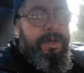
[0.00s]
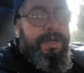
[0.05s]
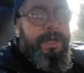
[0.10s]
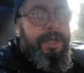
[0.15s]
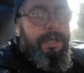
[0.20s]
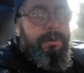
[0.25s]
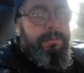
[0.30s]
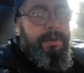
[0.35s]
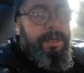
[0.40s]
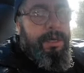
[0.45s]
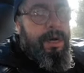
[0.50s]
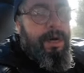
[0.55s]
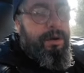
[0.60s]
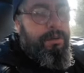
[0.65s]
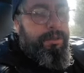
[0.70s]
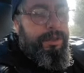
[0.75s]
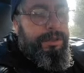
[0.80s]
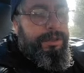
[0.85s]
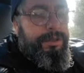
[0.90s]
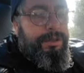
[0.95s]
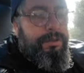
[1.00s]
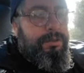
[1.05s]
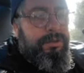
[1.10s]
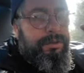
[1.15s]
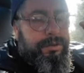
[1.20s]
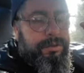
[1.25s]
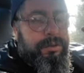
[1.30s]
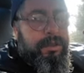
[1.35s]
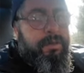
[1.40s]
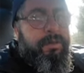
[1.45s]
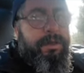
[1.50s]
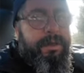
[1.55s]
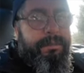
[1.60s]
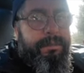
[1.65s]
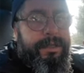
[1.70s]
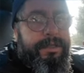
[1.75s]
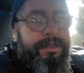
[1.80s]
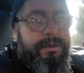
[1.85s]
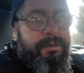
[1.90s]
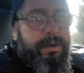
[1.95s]
to keep your car original, you don't want to
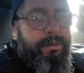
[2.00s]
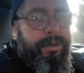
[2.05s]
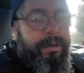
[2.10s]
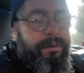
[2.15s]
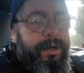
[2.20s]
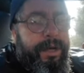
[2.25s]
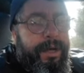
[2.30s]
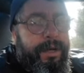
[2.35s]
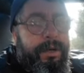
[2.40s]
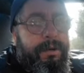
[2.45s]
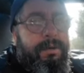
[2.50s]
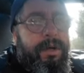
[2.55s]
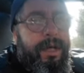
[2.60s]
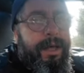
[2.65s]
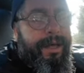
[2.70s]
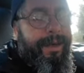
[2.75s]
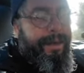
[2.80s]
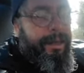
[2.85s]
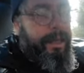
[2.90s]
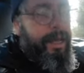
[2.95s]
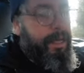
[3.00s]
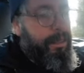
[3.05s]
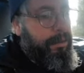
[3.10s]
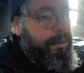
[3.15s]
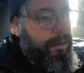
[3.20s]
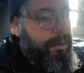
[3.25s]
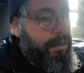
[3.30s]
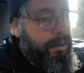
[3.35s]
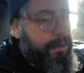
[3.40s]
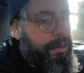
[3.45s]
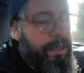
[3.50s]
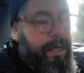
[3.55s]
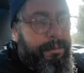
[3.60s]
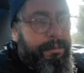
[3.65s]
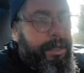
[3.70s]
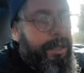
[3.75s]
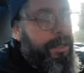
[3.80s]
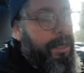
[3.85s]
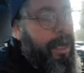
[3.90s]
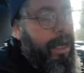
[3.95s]
mess around with the radio, get this. I
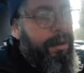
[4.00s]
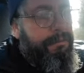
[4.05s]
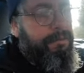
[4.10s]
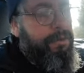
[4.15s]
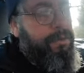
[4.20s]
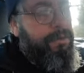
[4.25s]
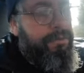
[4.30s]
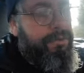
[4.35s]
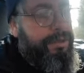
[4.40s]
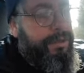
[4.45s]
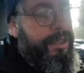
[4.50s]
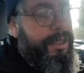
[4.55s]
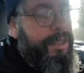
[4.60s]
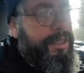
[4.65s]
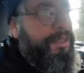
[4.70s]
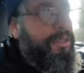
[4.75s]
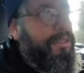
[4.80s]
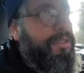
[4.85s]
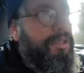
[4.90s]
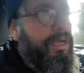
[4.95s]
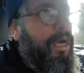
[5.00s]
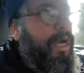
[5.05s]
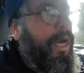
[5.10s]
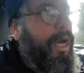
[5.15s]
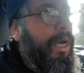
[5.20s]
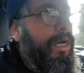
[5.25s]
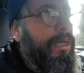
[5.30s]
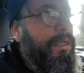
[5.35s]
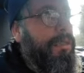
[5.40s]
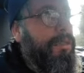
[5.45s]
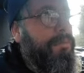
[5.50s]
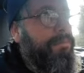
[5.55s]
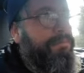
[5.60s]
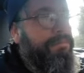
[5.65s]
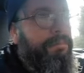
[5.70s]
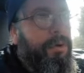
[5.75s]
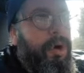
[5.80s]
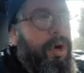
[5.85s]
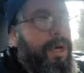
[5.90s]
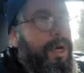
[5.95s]
mean, I've used this, I
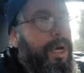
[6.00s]
bought